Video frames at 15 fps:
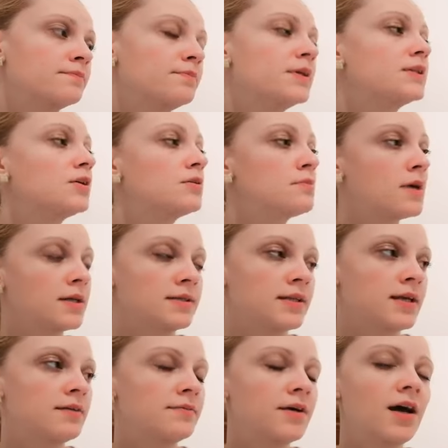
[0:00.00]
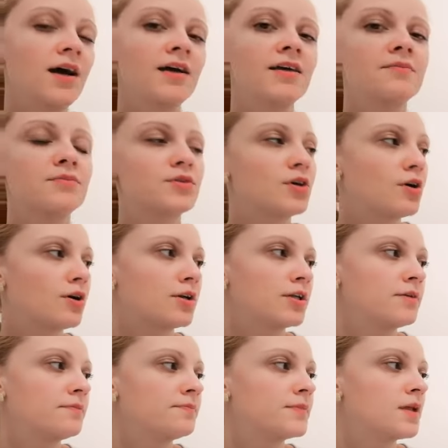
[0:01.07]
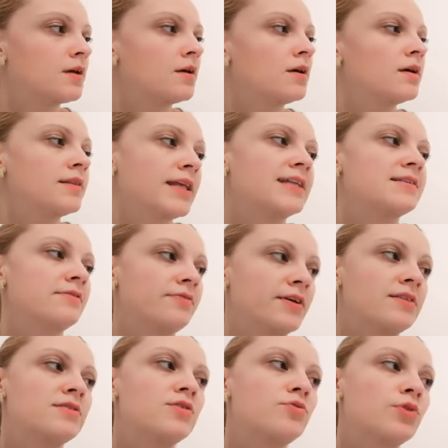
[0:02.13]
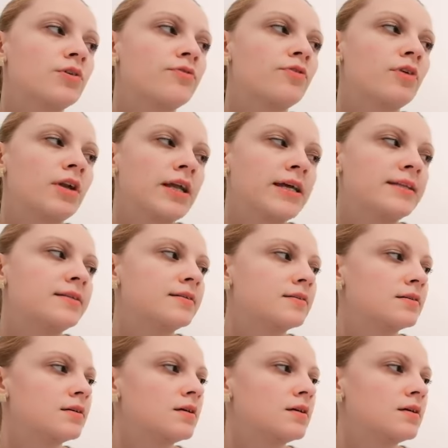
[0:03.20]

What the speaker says: but on Monday I am tardy. That's a fancy word for late.